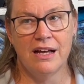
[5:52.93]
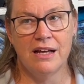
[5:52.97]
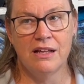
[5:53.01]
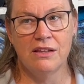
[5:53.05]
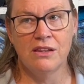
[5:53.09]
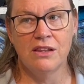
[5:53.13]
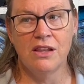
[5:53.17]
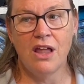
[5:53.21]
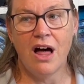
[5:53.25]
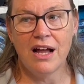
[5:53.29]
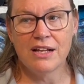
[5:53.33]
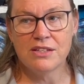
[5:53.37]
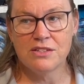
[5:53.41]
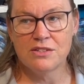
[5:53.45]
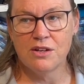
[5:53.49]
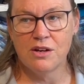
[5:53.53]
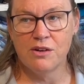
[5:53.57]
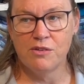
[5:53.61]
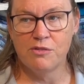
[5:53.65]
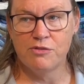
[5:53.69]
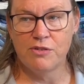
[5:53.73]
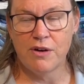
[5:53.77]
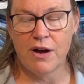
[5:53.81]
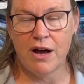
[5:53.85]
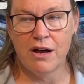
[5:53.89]
Lots
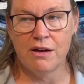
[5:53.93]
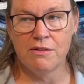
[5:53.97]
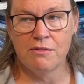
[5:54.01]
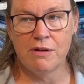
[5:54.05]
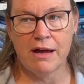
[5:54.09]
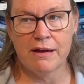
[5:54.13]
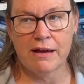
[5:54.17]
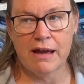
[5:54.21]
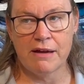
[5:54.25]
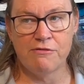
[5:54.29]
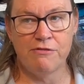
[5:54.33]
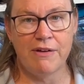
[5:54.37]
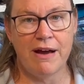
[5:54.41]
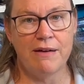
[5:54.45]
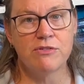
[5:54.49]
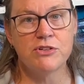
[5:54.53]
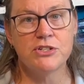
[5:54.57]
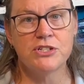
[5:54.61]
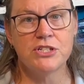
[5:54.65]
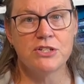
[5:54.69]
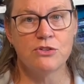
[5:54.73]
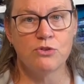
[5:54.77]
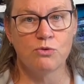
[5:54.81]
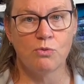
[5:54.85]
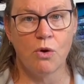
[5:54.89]
of, I got 5 or
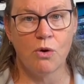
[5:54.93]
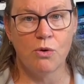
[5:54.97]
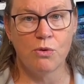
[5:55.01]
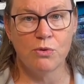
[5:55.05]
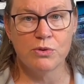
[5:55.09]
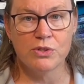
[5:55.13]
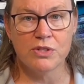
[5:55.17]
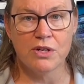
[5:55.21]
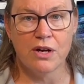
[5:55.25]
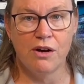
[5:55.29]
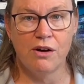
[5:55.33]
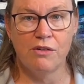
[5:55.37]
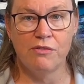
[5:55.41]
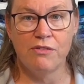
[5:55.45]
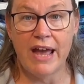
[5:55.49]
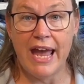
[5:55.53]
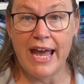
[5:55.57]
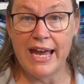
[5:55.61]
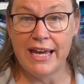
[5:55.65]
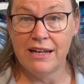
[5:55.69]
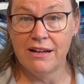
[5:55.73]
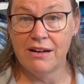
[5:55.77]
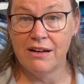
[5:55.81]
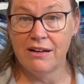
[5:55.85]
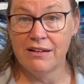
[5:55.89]
6 rolls of
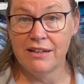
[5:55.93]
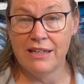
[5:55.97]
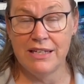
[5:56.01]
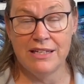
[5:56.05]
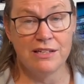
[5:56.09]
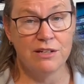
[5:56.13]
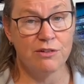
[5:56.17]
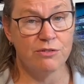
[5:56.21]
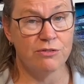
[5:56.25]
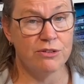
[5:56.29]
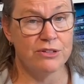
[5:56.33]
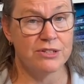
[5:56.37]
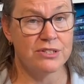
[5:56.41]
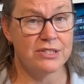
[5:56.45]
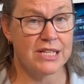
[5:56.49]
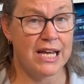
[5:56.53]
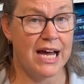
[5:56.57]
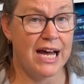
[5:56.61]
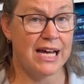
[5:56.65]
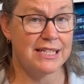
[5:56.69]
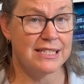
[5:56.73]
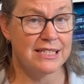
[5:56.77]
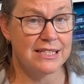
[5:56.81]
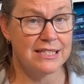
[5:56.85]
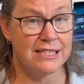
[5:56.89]
Aida in different
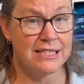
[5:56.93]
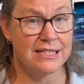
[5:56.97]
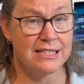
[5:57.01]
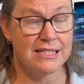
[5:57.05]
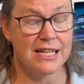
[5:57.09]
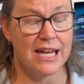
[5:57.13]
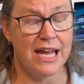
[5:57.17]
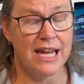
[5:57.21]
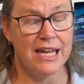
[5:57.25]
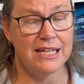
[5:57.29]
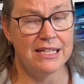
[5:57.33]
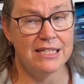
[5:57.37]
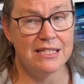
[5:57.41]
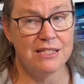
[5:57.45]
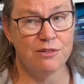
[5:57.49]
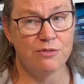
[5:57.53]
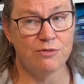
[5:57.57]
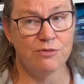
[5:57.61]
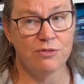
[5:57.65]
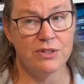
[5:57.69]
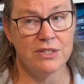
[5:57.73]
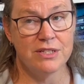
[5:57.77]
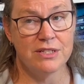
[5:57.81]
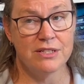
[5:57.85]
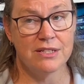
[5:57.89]
sizes and
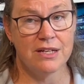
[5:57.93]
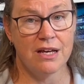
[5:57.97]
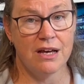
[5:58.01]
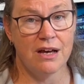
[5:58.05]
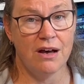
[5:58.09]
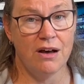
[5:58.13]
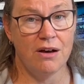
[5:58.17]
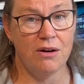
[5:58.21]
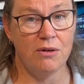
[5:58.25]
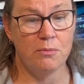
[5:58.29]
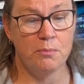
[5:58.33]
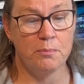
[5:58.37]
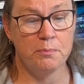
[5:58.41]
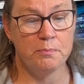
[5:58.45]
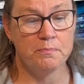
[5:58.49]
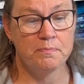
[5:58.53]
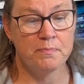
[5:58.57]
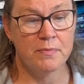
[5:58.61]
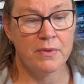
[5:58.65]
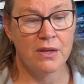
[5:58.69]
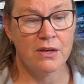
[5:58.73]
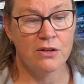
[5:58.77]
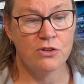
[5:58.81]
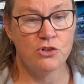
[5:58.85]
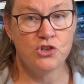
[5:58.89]
different
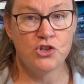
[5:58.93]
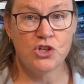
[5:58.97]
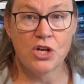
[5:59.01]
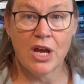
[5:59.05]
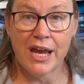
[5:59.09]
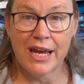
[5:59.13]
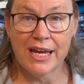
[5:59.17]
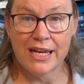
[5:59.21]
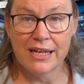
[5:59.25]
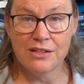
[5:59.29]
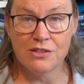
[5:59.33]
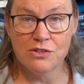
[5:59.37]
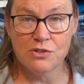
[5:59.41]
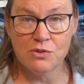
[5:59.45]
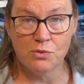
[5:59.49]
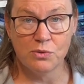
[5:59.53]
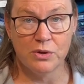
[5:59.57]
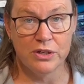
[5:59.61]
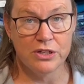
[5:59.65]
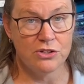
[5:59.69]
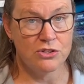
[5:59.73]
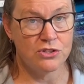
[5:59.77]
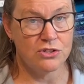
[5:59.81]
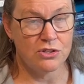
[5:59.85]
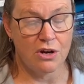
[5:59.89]
shades,
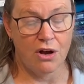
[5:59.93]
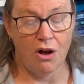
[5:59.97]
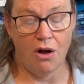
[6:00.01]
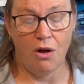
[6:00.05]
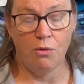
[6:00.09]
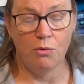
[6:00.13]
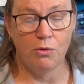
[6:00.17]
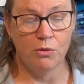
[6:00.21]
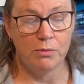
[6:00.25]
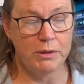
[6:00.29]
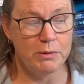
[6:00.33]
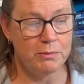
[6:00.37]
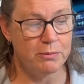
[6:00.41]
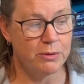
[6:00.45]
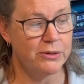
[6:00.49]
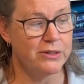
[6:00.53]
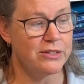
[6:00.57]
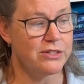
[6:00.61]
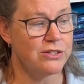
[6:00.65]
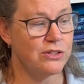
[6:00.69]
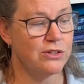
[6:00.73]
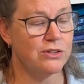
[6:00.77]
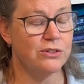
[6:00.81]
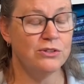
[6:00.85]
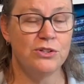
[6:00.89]
which all will be put
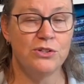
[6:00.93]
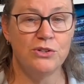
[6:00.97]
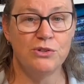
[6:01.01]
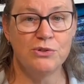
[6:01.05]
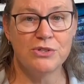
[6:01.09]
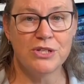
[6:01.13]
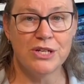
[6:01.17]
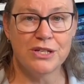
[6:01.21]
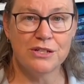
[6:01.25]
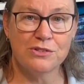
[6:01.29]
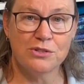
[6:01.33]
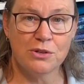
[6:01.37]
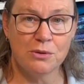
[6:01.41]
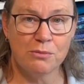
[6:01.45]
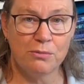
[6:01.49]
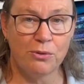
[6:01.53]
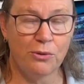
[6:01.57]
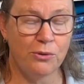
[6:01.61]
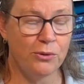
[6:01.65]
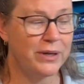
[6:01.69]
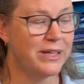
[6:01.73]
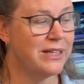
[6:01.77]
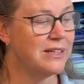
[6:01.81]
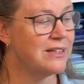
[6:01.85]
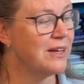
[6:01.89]
to good use at some
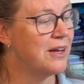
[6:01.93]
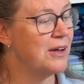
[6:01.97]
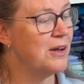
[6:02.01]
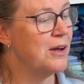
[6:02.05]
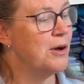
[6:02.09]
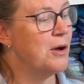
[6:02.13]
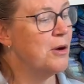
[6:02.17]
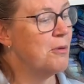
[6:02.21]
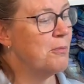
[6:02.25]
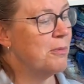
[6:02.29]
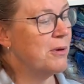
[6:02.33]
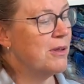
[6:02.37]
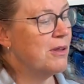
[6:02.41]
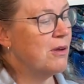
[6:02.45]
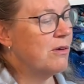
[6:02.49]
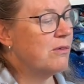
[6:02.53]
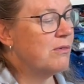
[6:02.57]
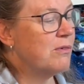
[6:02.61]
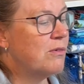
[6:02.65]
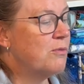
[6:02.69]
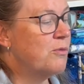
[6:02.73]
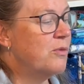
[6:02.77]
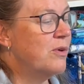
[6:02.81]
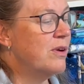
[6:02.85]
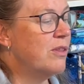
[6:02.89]
point. But
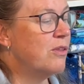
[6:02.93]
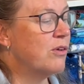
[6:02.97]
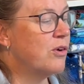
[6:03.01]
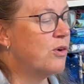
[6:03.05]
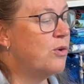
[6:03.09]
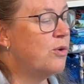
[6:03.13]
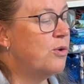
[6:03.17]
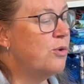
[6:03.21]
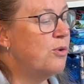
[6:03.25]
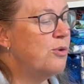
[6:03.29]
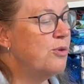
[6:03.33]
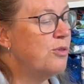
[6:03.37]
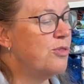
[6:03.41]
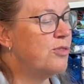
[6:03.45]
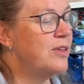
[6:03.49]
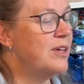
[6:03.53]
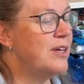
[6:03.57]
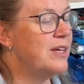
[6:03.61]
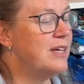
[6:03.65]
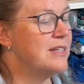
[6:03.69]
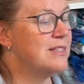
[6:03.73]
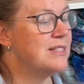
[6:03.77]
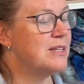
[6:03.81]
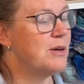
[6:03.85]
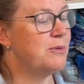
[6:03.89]
one of the cool
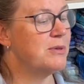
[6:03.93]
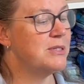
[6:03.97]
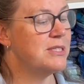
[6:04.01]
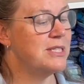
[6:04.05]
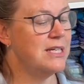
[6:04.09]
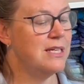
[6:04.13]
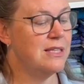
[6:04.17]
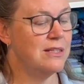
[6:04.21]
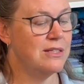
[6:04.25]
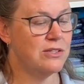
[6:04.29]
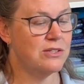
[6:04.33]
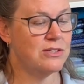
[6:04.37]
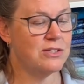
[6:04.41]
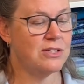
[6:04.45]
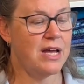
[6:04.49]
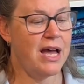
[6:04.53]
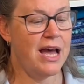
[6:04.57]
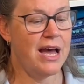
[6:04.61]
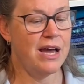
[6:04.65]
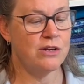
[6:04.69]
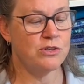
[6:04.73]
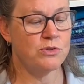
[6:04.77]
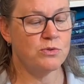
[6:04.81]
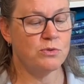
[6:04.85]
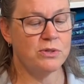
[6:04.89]
things that was in the
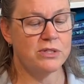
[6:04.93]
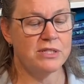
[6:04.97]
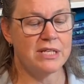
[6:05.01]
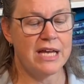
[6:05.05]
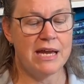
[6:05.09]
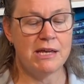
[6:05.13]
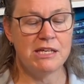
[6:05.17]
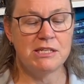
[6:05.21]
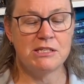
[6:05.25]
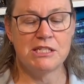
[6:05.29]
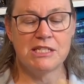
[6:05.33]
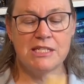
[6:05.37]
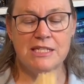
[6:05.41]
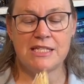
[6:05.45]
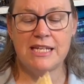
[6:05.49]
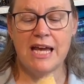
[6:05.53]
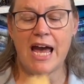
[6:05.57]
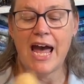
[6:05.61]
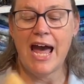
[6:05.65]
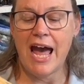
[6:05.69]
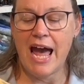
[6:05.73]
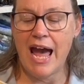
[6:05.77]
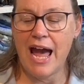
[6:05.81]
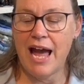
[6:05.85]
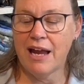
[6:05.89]
stash was a
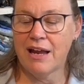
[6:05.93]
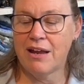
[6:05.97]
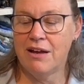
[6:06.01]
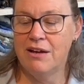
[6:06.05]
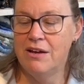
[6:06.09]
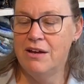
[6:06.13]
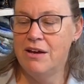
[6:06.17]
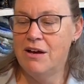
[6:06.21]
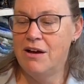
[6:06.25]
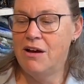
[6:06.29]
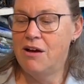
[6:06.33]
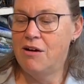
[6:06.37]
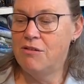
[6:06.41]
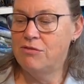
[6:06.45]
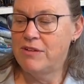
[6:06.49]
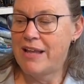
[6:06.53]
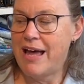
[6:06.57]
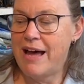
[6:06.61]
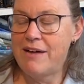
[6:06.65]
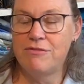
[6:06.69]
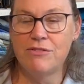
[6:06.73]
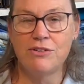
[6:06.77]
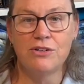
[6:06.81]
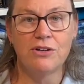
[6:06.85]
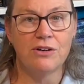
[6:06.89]
stack of
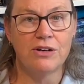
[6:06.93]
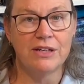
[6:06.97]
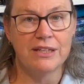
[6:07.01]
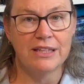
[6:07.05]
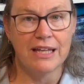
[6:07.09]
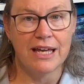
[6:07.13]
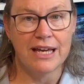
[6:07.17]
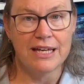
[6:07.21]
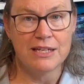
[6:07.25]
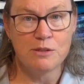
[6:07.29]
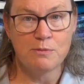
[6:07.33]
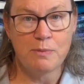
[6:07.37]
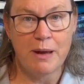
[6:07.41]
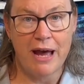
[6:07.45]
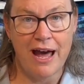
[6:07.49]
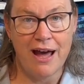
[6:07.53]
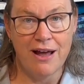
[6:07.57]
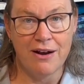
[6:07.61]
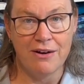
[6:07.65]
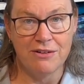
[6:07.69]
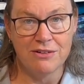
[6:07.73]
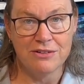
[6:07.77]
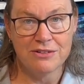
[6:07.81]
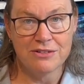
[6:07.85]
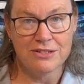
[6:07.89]
lavender and lace
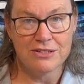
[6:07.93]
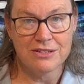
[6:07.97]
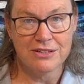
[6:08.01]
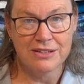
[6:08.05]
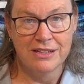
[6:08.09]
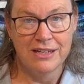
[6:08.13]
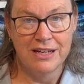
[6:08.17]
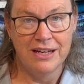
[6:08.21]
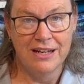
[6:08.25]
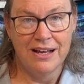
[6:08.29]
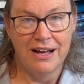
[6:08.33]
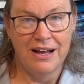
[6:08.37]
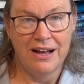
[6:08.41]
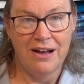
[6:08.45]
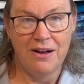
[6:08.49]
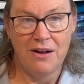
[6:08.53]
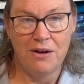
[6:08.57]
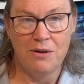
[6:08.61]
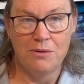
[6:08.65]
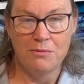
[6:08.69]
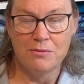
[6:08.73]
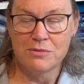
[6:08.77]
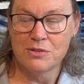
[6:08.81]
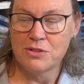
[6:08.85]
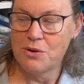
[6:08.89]
patterns.
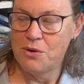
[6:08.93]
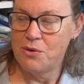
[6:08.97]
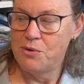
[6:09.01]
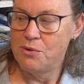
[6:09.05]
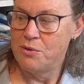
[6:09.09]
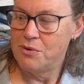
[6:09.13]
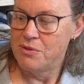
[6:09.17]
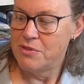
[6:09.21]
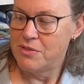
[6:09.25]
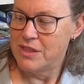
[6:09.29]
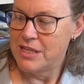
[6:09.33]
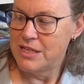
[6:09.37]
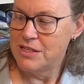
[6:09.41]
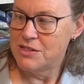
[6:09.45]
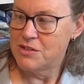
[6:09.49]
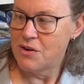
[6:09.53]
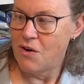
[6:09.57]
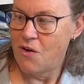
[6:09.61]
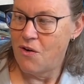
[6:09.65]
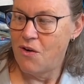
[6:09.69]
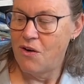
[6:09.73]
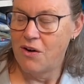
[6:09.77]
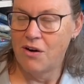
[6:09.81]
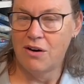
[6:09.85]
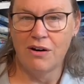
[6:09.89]
So these
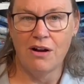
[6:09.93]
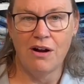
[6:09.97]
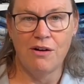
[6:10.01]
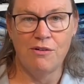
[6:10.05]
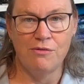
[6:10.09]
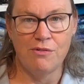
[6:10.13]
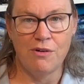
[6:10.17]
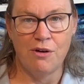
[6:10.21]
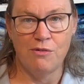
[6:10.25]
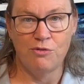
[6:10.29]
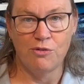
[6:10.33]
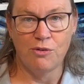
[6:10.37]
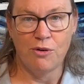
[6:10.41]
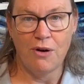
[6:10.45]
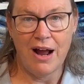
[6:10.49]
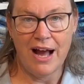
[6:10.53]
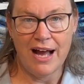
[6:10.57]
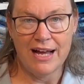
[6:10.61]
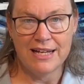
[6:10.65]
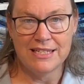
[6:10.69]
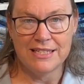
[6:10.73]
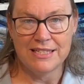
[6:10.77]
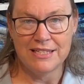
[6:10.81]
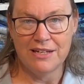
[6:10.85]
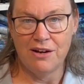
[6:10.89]
are a
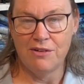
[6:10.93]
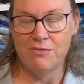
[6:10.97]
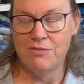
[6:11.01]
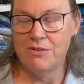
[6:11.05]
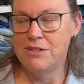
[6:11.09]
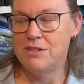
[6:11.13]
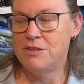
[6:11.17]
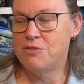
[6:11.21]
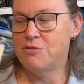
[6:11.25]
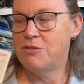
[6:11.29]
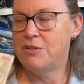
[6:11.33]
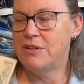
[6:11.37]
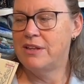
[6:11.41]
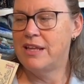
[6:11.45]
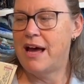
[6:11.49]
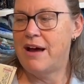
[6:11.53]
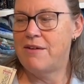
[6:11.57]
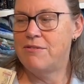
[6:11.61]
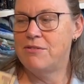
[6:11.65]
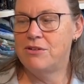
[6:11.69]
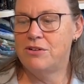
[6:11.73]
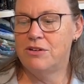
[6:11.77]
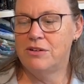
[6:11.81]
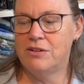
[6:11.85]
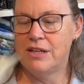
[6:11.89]
variety of the different
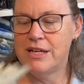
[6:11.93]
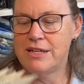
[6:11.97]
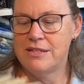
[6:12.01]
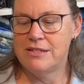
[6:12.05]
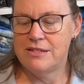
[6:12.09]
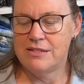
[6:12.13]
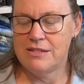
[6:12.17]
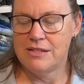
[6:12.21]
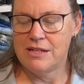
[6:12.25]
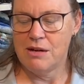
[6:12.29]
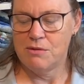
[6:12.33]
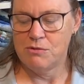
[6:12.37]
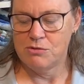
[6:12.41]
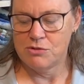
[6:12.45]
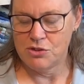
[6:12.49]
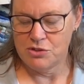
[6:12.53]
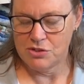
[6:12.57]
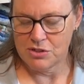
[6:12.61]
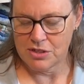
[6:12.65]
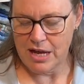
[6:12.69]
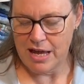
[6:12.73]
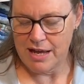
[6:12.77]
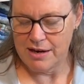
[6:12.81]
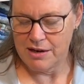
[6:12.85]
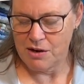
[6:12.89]
lavender and laces, and I'll
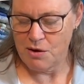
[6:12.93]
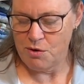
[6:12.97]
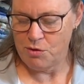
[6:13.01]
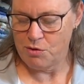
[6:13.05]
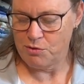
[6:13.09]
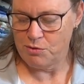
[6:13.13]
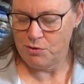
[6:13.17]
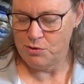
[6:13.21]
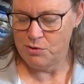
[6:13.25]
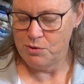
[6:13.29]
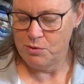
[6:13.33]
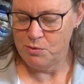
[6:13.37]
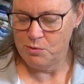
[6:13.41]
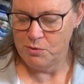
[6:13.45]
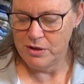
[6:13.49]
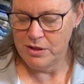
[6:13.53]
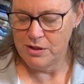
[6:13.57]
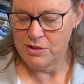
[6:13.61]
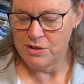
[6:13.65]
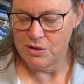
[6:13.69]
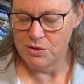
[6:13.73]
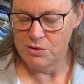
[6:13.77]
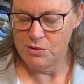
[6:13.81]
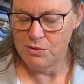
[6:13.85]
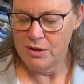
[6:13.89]
just kind of go through them with
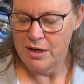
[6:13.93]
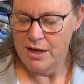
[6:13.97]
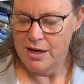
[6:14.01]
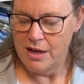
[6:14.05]
you.